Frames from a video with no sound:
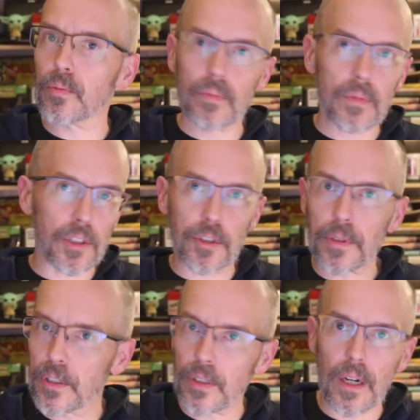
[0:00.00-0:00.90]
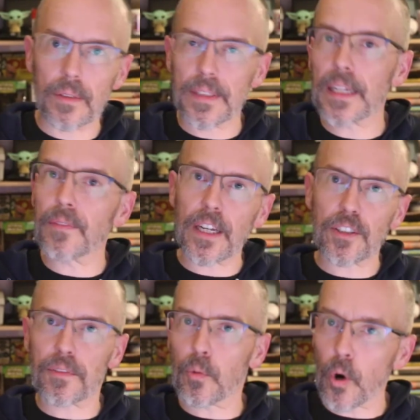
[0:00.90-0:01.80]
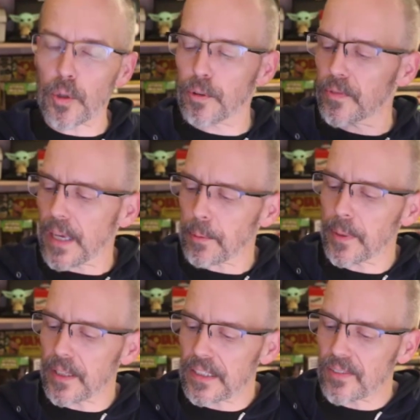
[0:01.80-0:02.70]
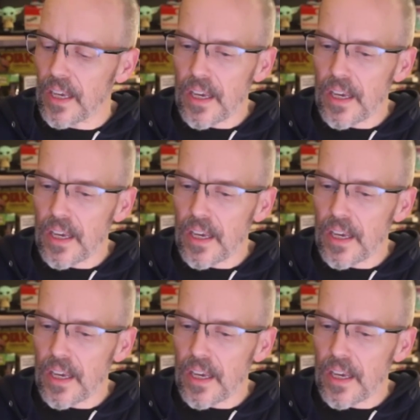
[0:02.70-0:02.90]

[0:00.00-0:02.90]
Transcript: you can take advantage of the waterproof capabilities.